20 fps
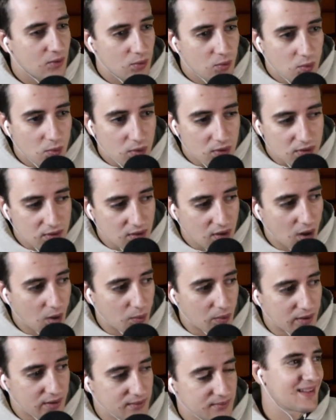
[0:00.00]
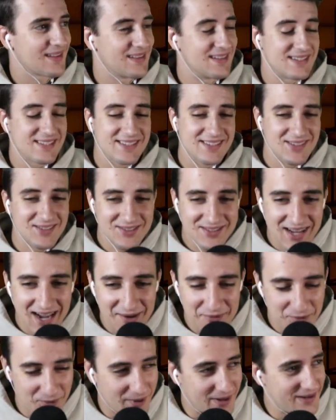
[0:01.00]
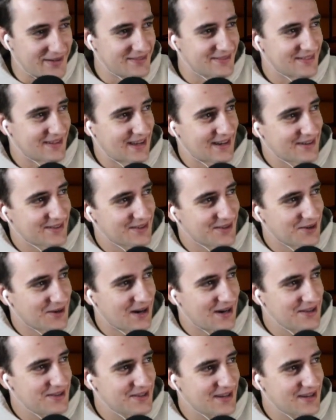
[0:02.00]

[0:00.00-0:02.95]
or lower. This is a tough one. I don't know how you